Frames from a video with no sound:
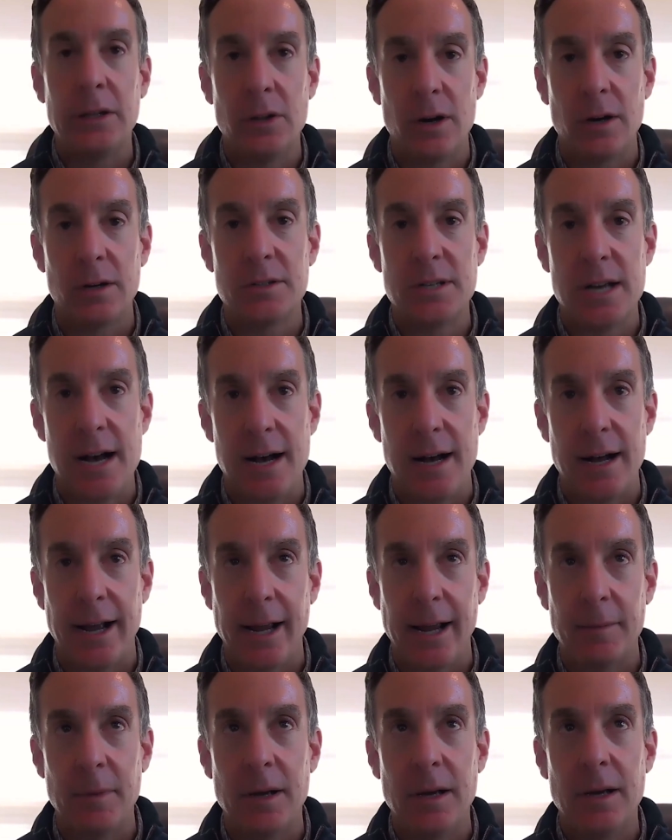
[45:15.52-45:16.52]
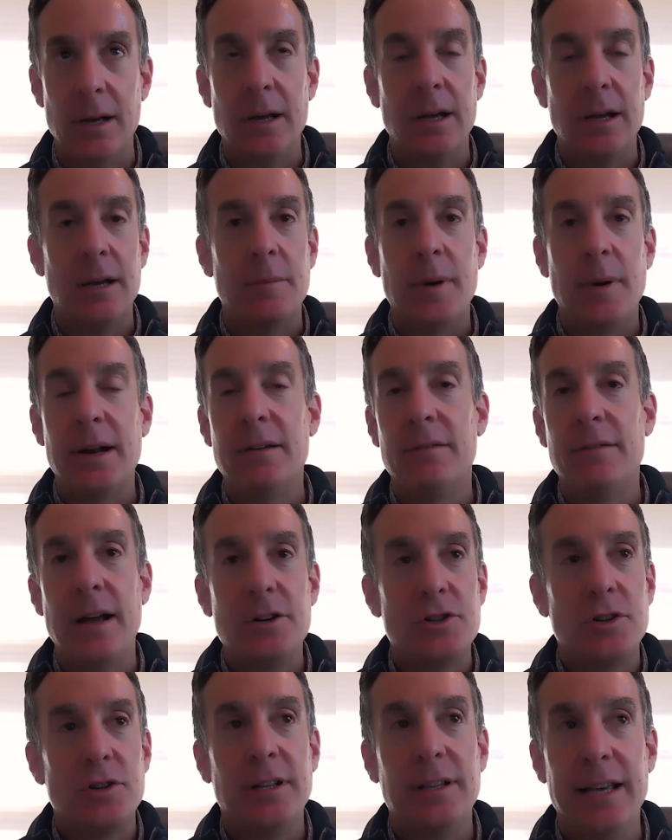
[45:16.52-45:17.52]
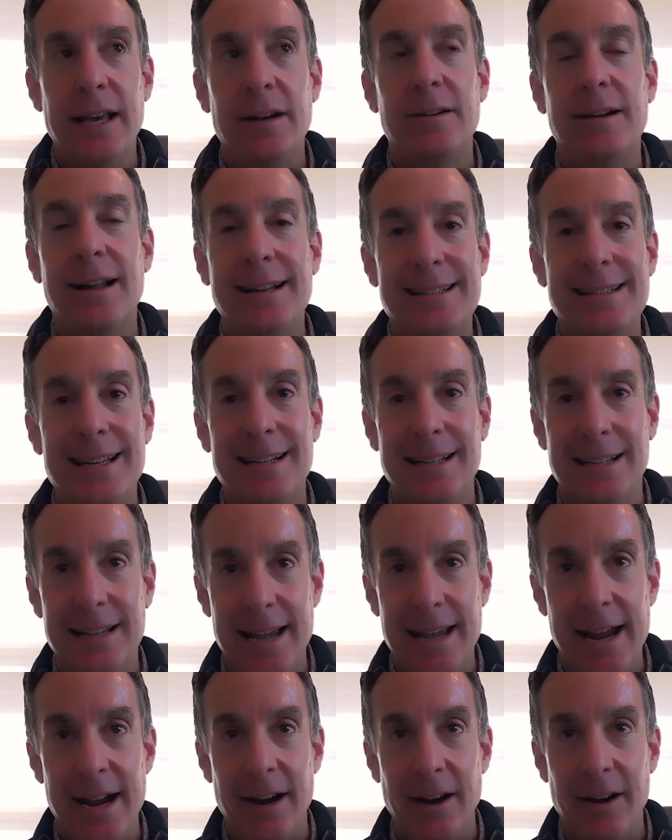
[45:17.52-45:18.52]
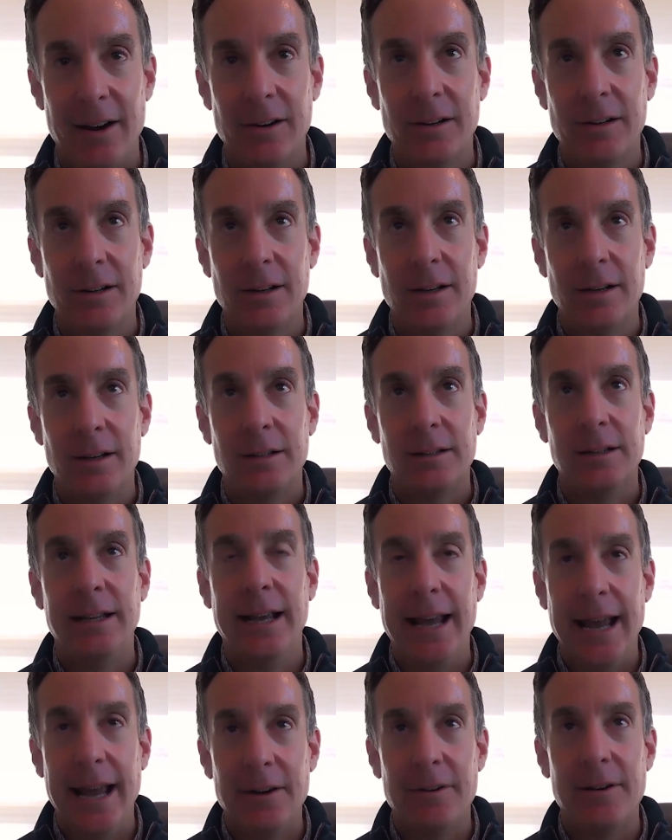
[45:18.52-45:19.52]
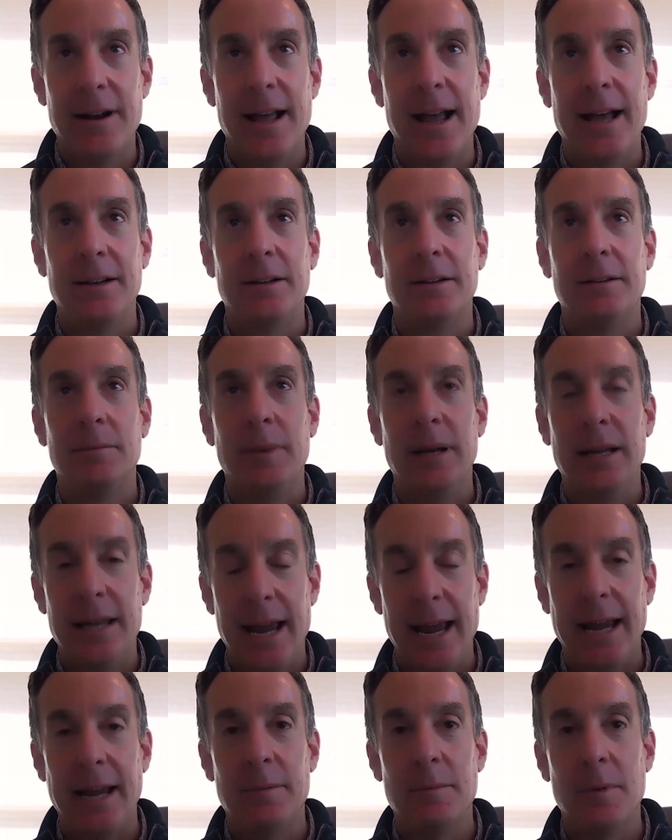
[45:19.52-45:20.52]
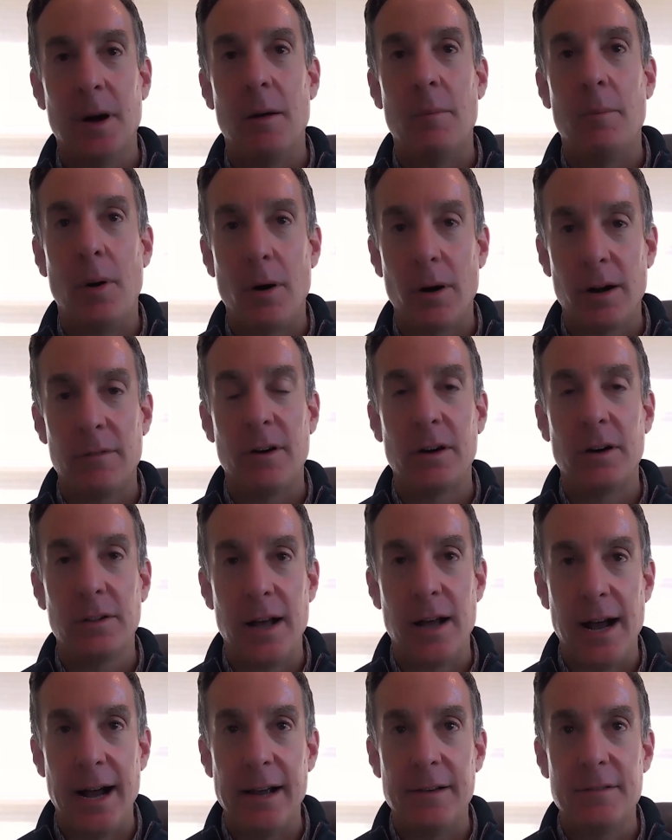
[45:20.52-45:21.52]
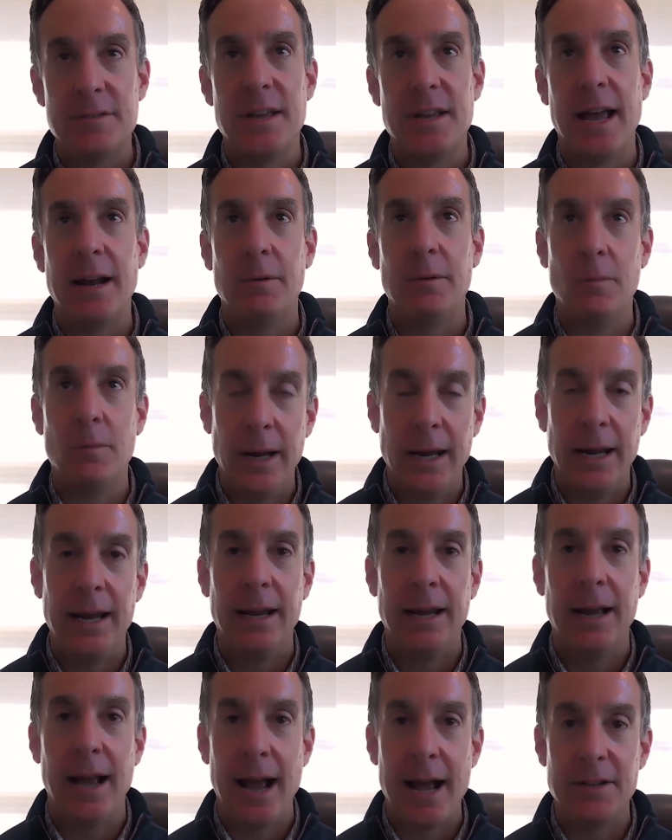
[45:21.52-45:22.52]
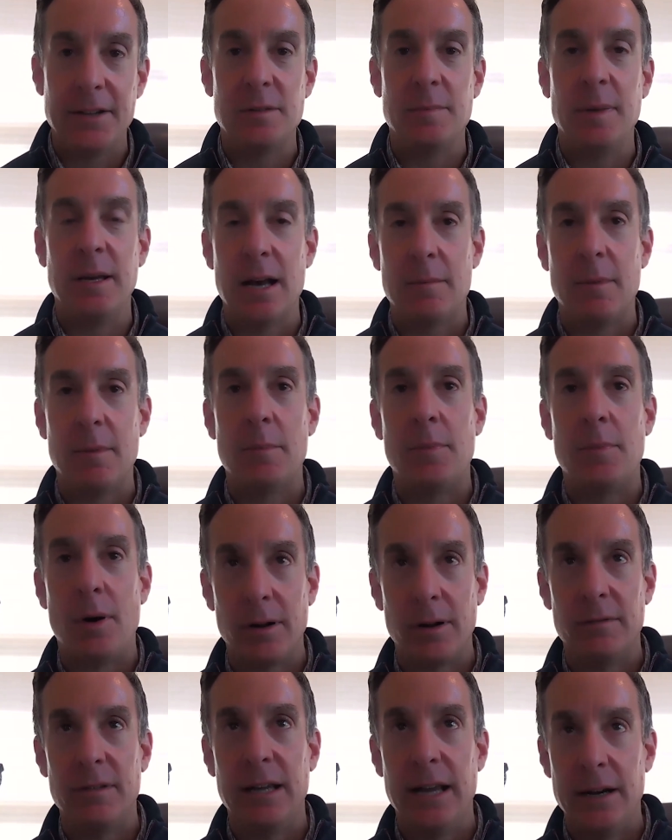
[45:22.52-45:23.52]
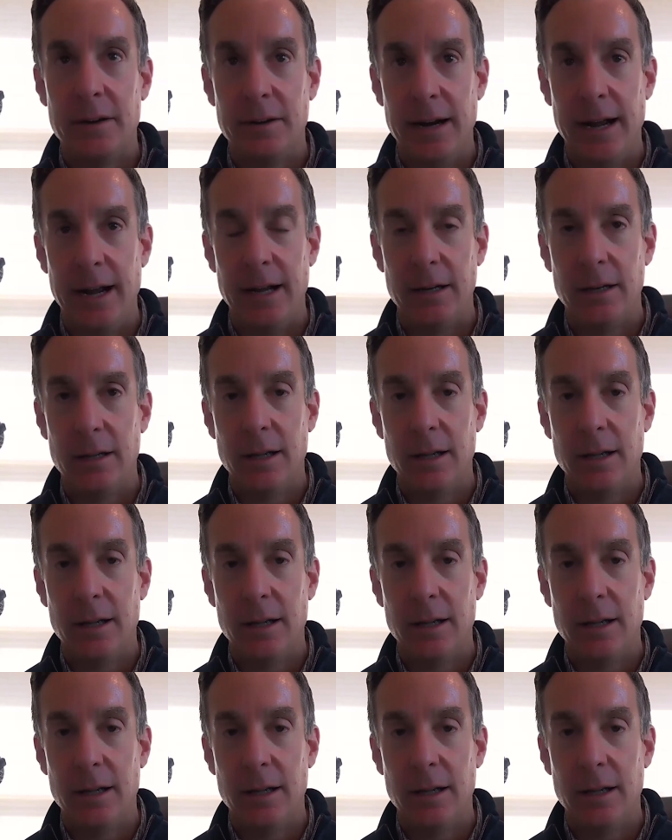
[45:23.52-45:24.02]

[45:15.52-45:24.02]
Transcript: long time, but eventually the internet didn't care. The internet became a part of our lives, and we had to become a part of the internet.